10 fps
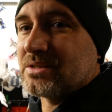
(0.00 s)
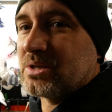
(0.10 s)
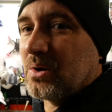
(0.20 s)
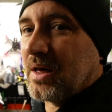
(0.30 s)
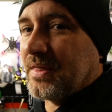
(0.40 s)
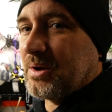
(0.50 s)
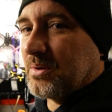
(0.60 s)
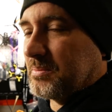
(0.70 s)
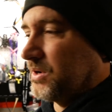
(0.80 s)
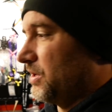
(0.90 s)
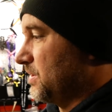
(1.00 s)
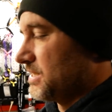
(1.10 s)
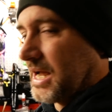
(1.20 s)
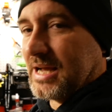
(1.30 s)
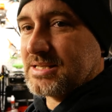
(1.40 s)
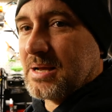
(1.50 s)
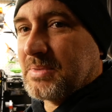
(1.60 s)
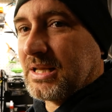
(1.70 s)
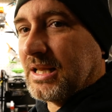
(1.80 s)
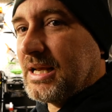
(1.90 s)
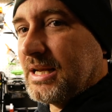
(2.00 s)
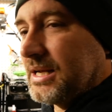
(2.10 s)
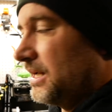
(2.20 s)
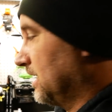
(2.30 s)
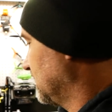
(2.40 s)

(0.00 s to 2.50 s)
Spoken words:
so I think what I'm going to do is, as I'm cleaning